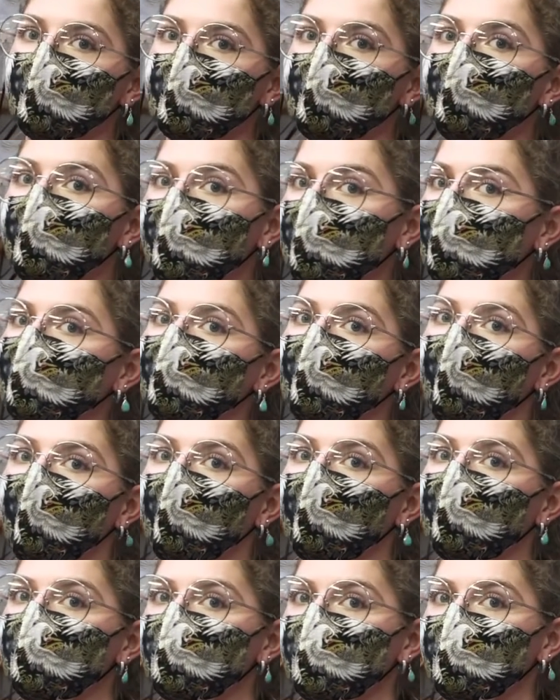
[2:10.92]
seemed really
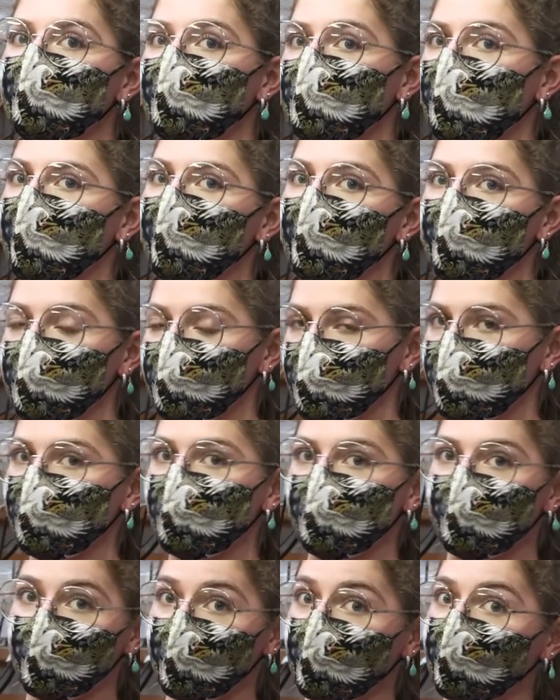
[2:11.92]
nice and the
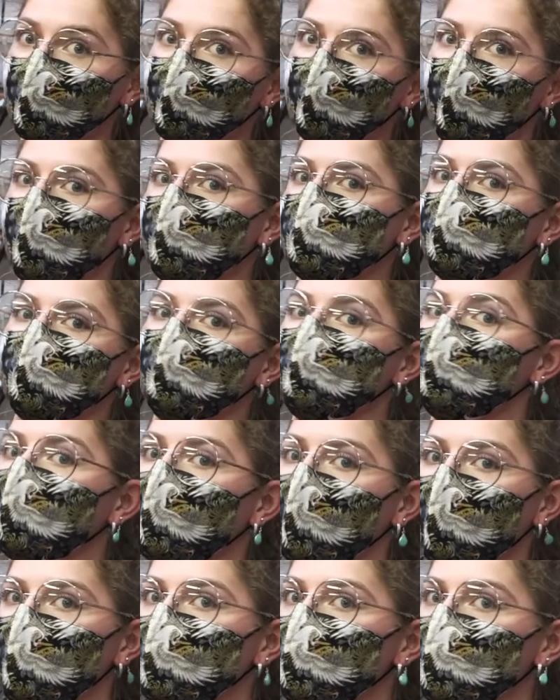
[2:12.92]
technicians were really nice when we
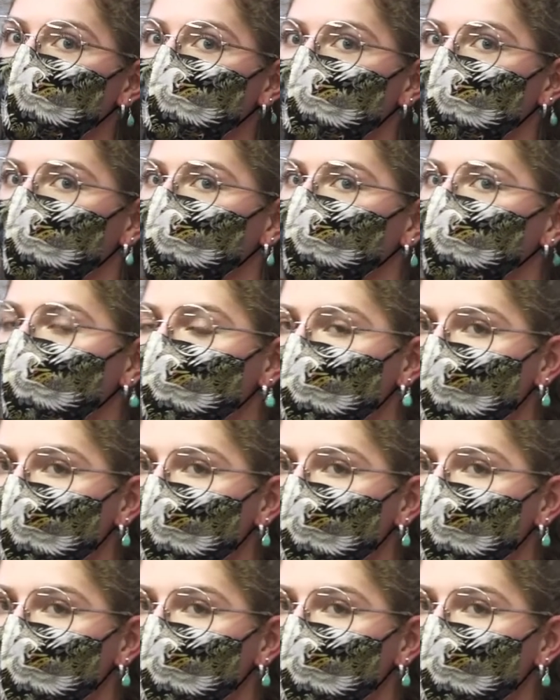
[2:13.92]
came as well.